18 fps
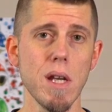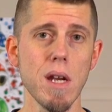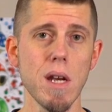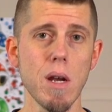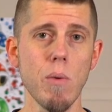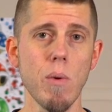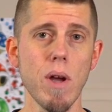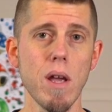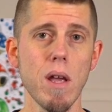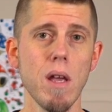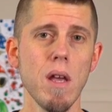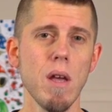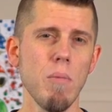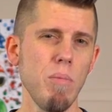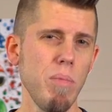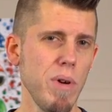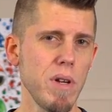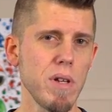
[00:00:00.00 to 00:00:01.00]
anyway,
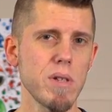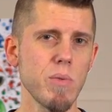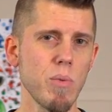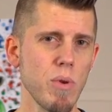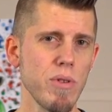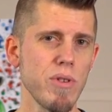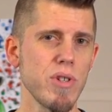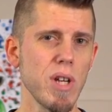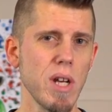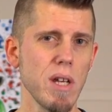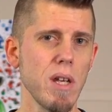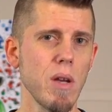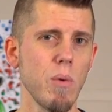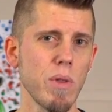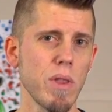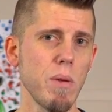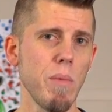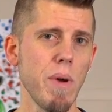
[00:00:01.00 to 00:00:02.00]
but it's worth checking
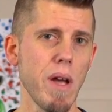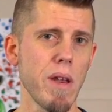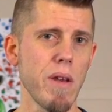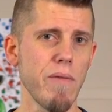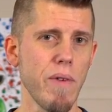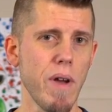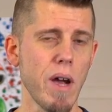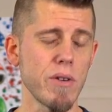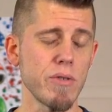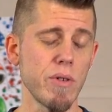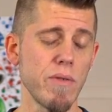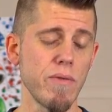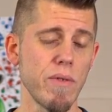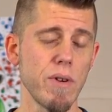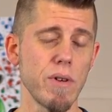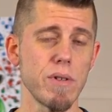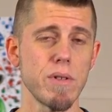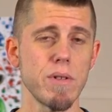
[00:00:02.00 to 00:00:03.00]
with the manufacturer
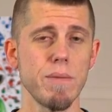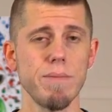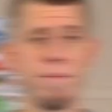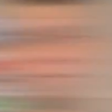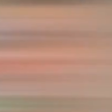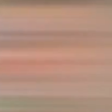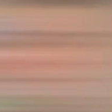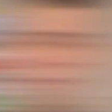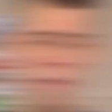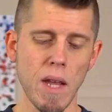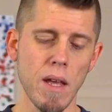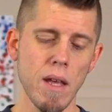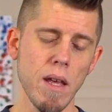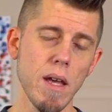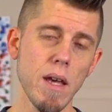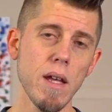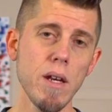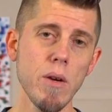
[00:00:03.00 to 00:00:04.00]
first.
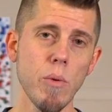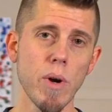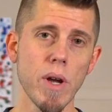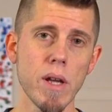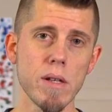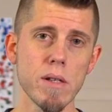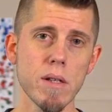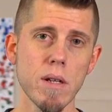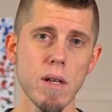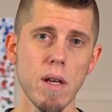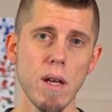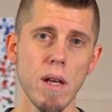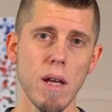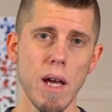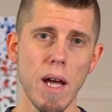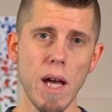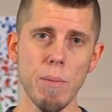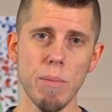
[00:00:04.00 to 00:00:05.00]
Anyways, I